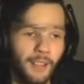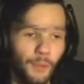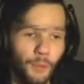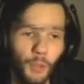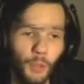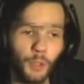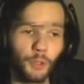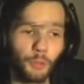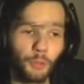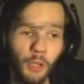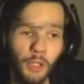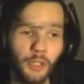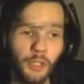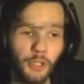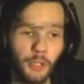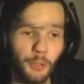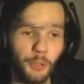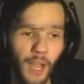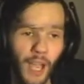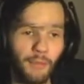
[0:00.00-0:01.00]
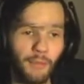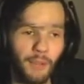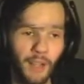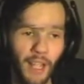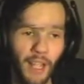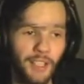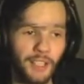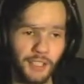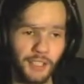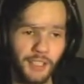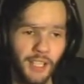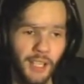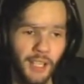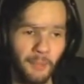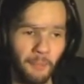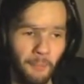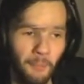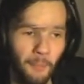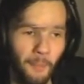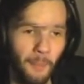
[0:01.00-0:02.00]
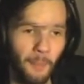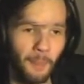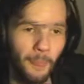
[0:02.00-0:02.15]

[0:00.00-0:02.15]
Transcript: What grudge do you have against him?